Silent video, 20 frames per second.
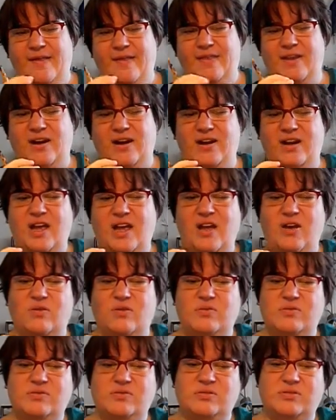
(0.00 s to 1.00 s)
there you go.
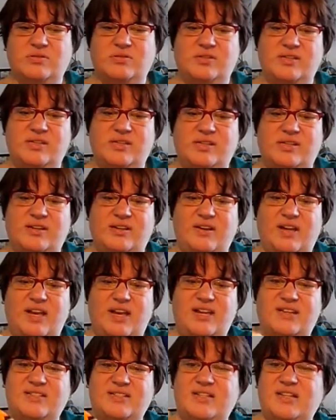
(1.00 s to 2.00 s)
You got
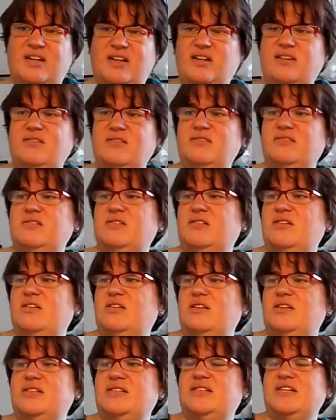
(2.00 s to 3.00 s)
his little,
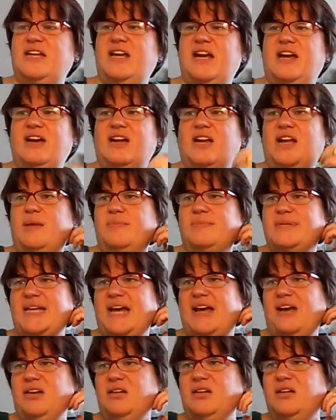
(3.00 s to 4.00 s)
see how it comes
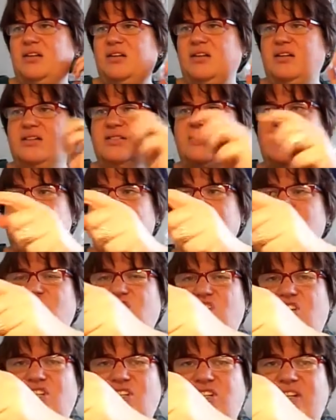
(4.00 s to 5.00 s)
out? It looks like a
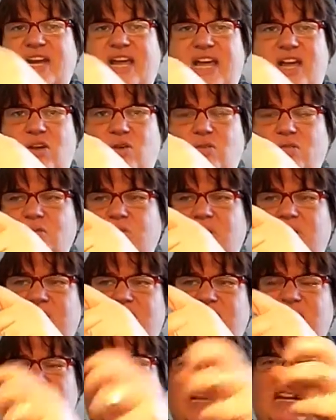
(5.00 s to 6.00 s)
shirt now
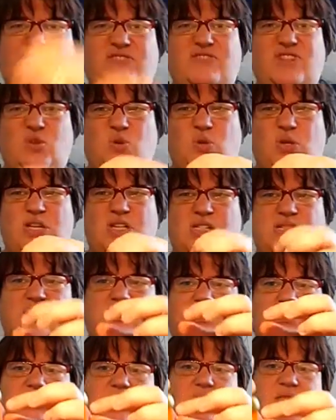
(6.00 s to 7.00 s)
that's kind of torn.
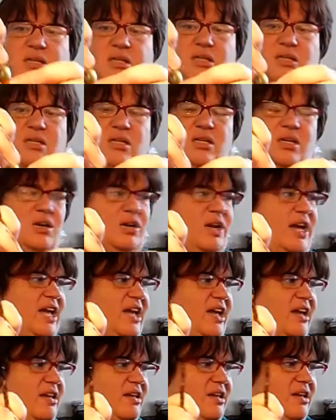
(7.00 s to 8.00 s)

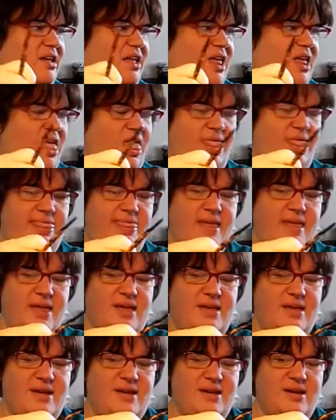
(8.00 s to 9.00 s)
Okay.
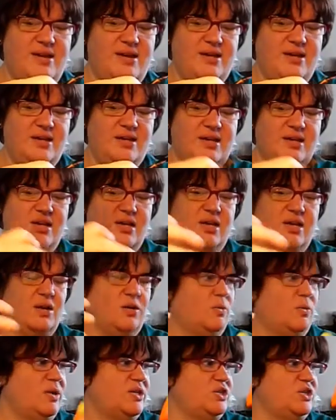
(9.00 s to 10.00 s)
Then,
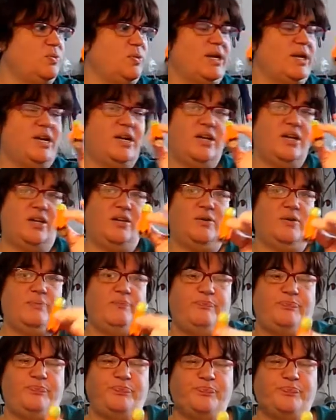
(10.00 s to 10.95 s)
what you want to do